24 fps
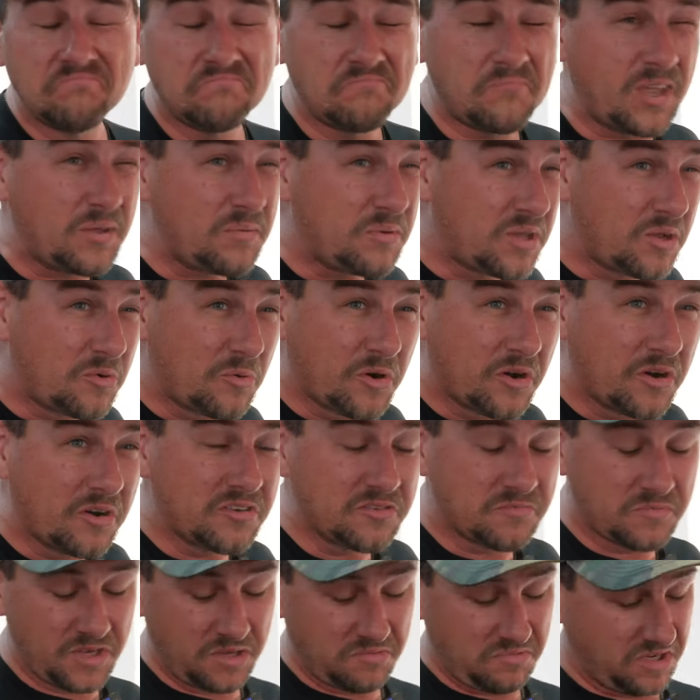Maybe it
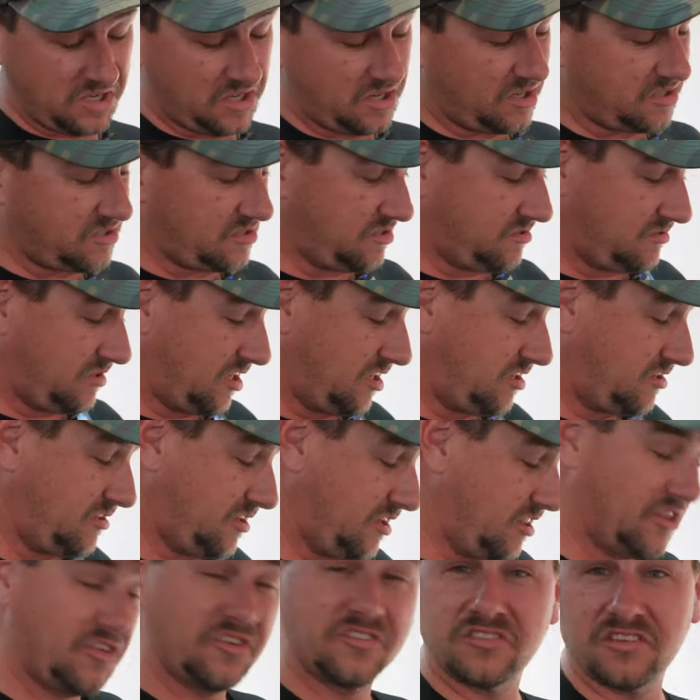works, maybe it doesn't. I don't know,
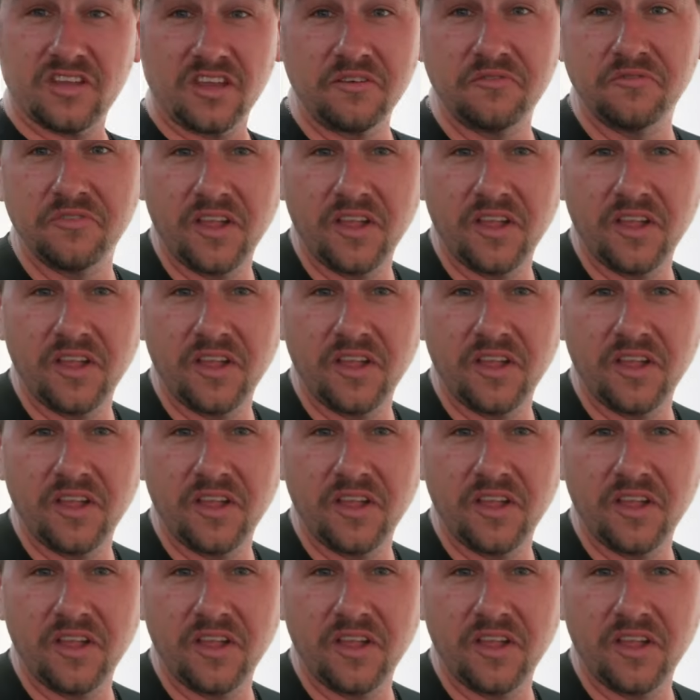it looks like